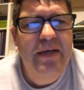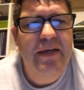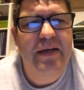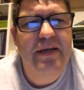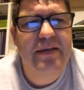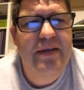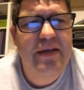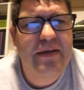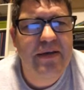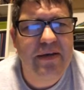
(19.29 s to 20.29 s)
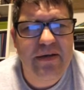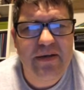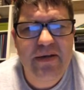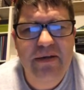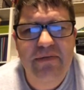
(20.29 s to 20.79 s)
and then
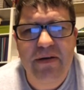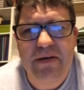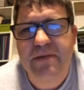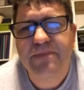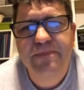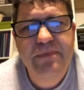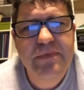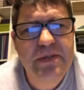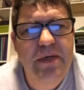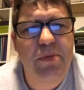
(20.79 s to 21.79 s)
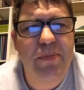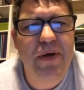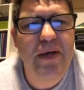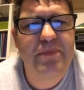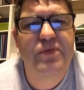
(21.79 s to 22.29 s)
I have a couple
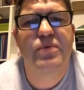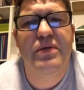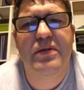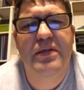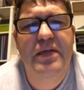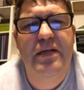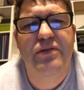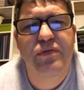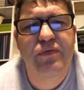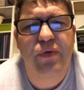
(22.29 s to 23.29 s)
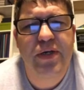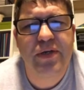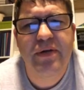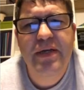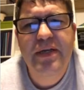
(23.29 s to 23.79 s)
problems I'll do for you